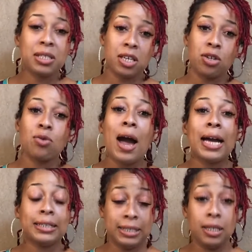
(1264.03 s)
tell you,
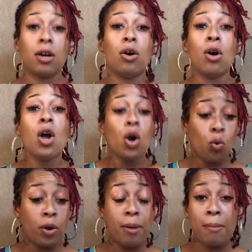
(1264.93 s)
I deal
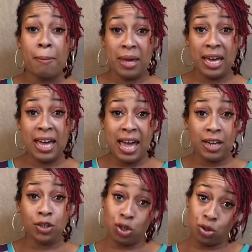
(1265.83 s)
with my man
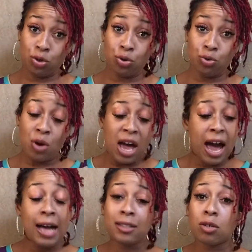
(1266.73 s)
attitude.
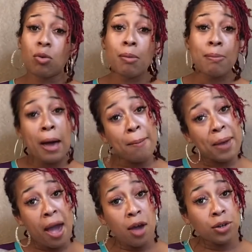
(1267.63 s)
I deal with my papa
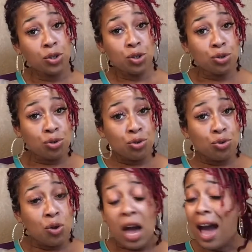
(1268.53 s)
attitude.